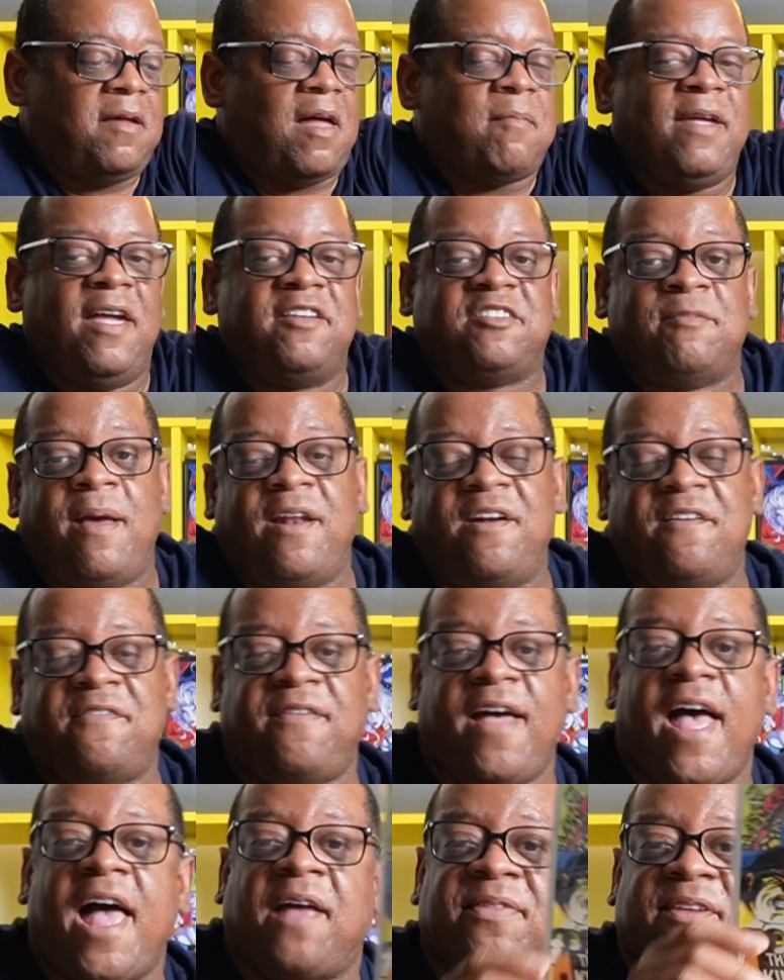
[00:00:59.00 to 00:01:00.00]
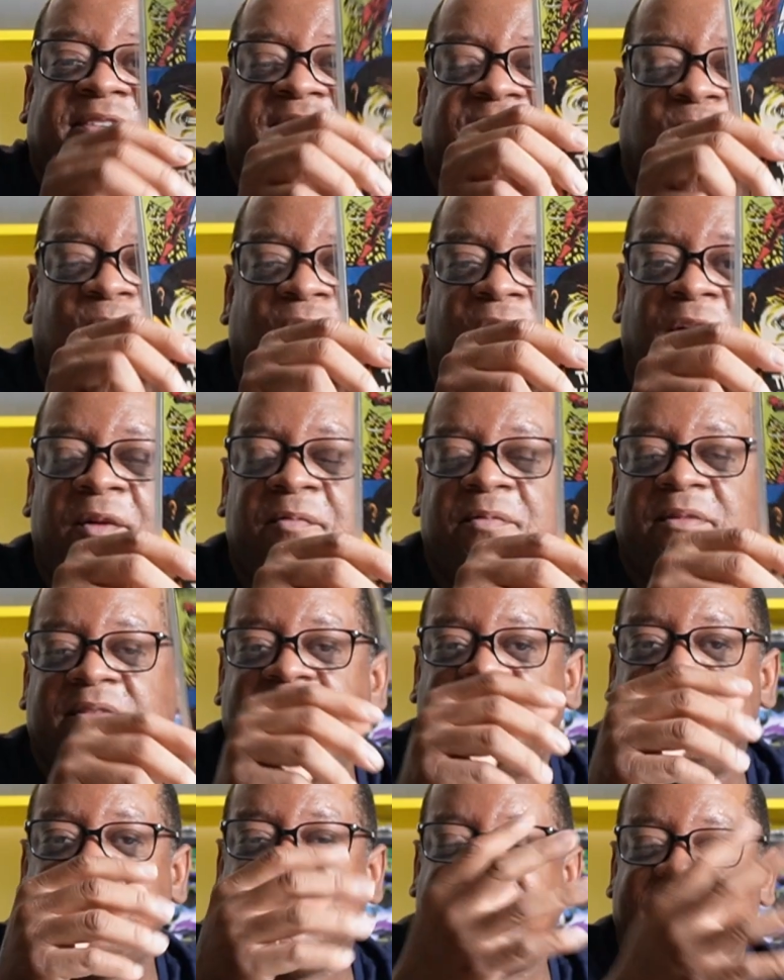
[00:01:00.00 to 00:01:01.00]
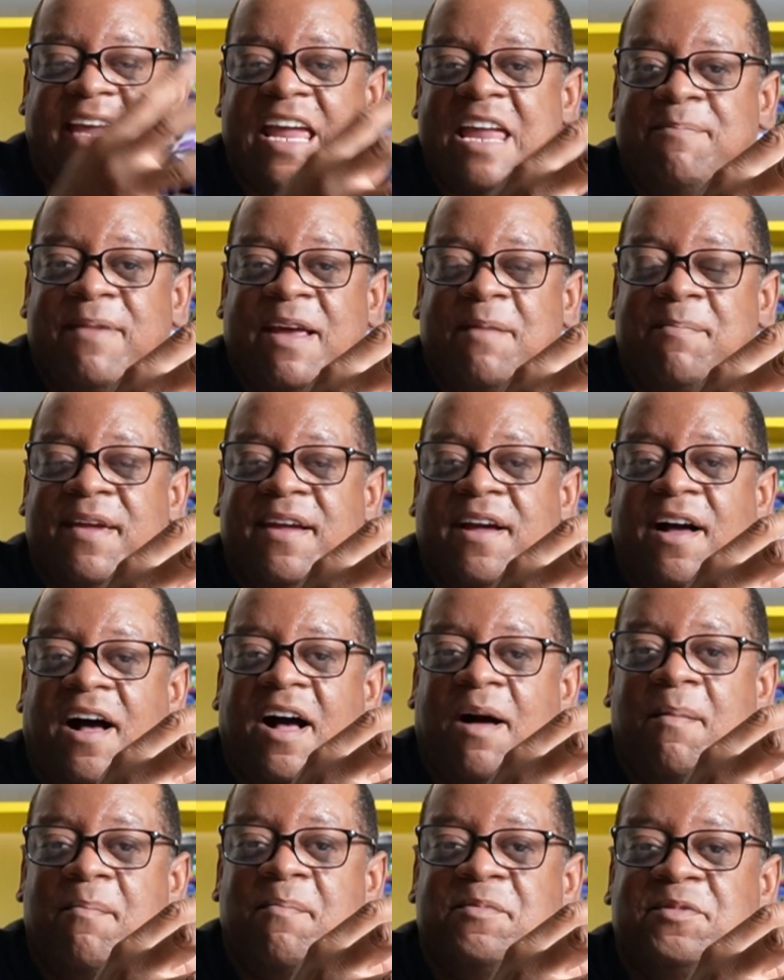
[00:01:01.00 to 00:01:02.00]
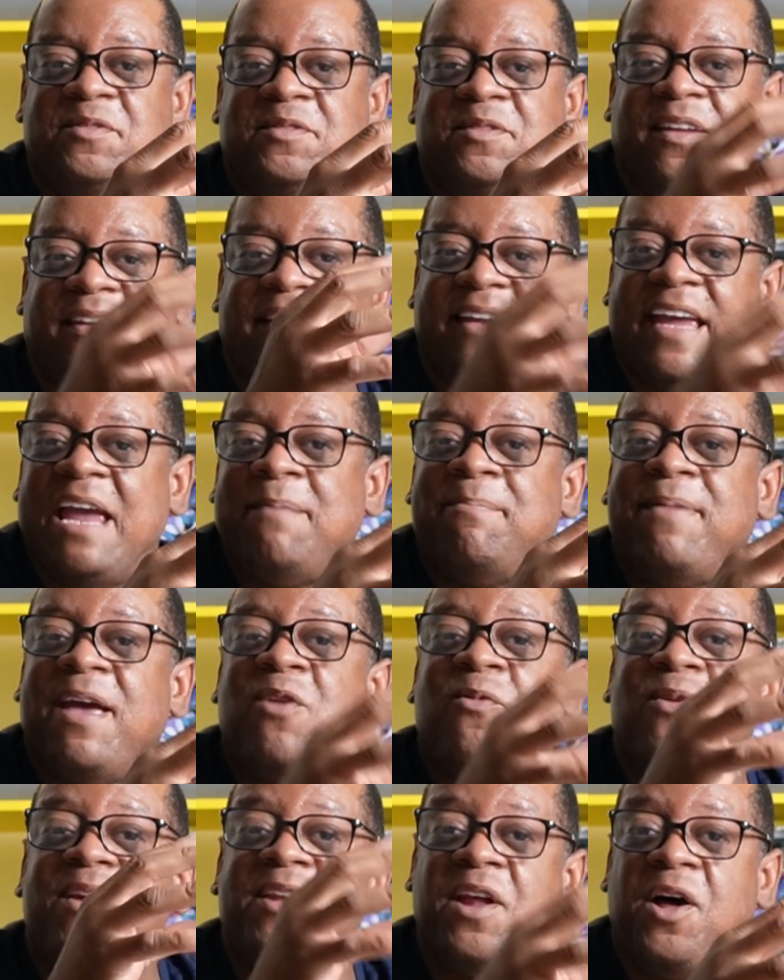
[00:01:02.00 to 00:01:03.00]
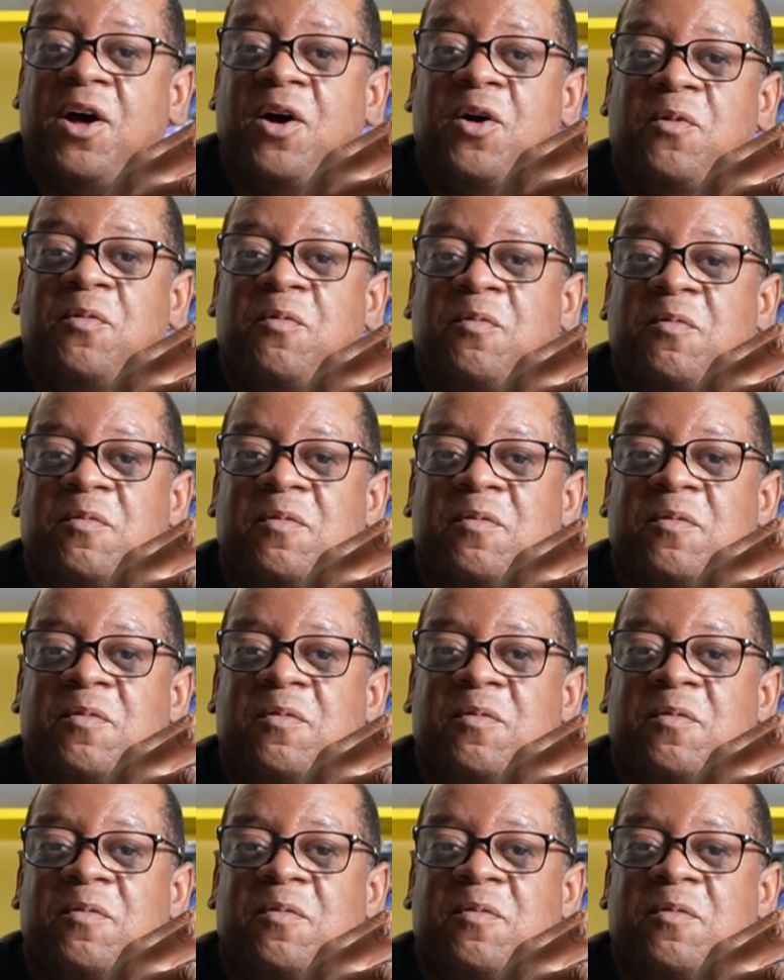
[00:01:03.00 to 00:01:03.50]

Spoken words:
I mean, as a matter of fact, this is where the Kingpin becomes the Kingpin we know.